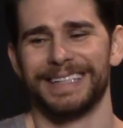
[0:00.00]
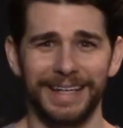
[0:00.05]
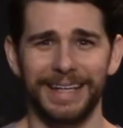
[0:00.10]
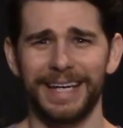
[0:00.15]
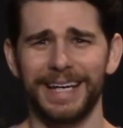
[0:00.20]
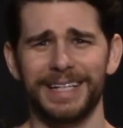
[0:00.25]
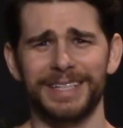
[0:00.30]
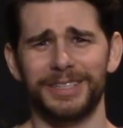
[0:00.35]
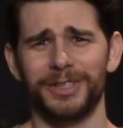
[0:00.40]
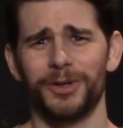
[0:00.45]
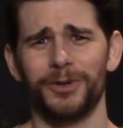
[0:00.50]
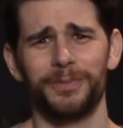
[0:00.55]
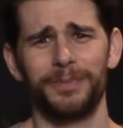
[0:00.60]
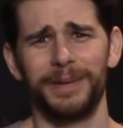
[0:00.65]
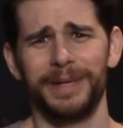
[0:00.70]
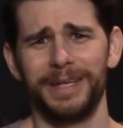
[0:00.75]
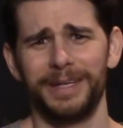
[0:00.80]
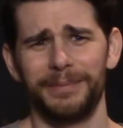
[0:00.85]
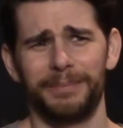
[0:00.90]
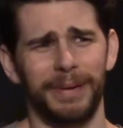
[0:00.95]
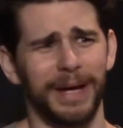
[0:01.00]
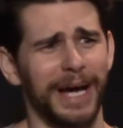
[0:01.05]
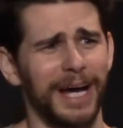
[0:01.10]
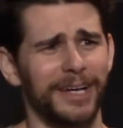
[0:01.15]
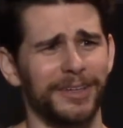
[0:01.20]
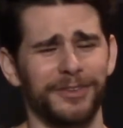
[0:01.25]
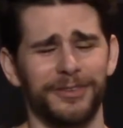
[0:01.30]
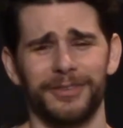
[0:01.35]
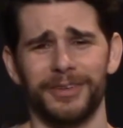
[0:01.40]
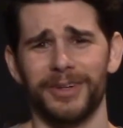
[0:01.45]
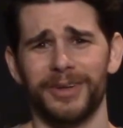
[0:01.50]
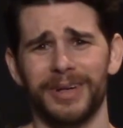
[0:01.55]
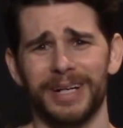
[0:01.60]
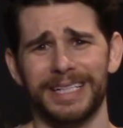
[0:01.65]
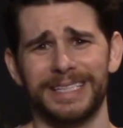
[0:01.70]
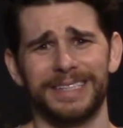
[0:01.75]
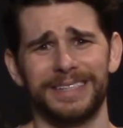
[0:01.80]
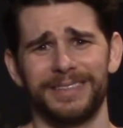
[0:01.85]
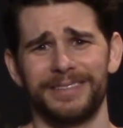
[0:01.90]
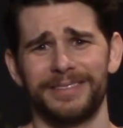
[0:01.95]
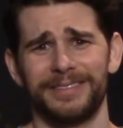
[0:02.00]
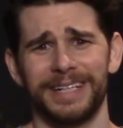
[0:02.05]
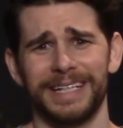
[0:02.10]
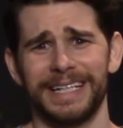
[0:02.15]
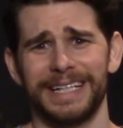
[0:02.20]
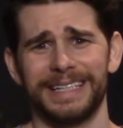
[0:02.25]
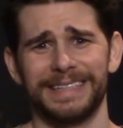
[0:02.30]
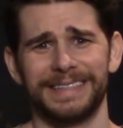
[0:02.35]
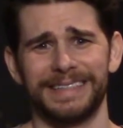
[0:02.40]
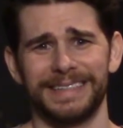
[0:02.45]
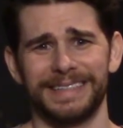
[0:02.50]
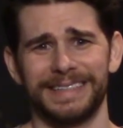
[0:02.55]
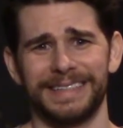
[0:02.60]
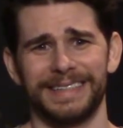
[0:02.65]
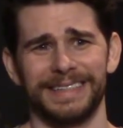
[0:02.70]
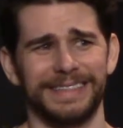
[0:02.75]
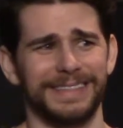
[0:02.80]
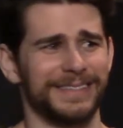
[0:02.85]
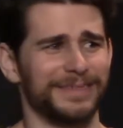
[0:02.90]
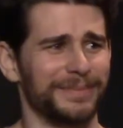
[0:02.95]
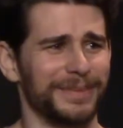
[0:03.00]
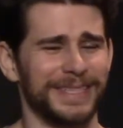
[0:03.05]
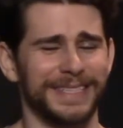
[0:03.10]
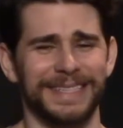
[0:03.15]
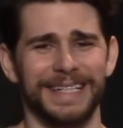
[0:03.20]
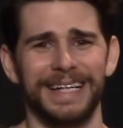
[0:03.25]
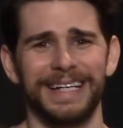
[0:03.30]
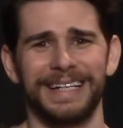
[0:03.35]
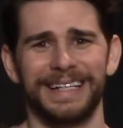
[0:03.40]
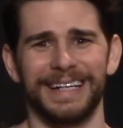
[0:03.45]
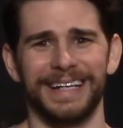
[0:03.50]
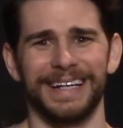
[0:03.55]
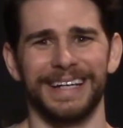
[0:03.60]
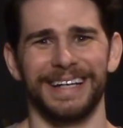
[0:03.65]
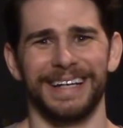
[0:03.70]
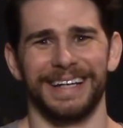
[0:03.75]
Yeah, don't be passive aggressive, I guess, is this mistake.